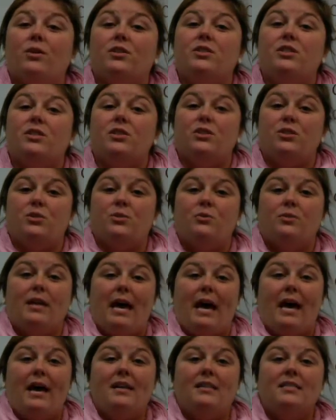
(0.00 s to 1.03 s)
to do
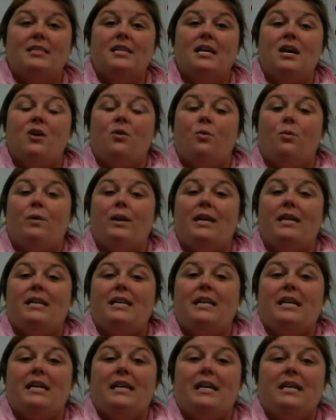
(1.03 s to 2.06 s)
that, we
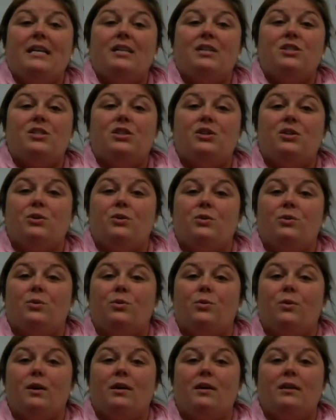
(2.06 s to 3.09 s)
need
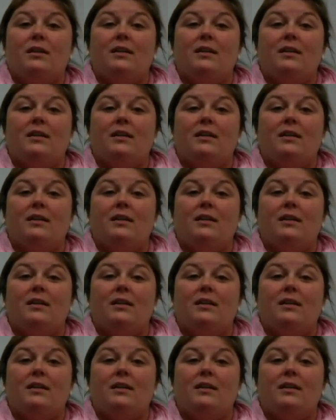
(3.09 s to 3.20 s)
to